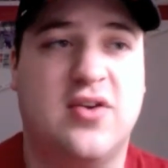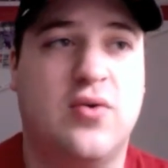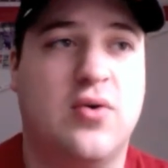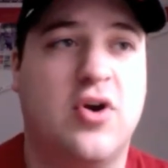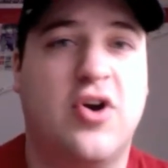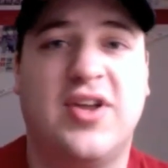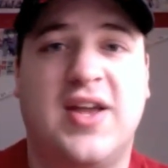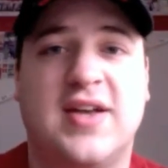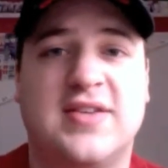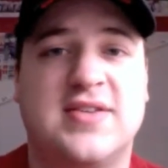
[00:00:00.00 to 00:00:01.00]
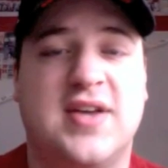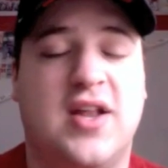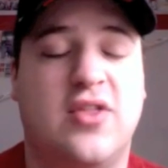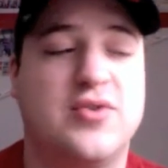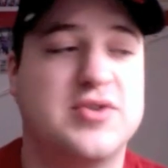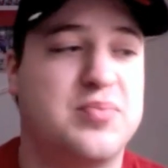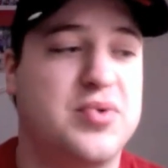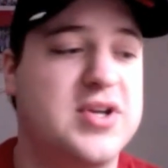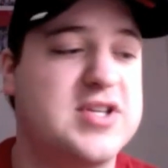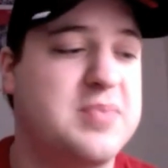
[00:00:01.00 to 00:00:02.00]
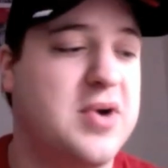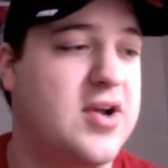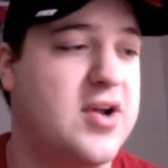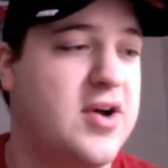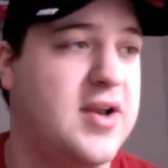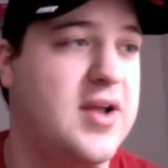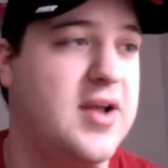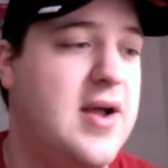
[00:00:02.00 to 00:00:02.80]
or RDS, and those are pretty spot on.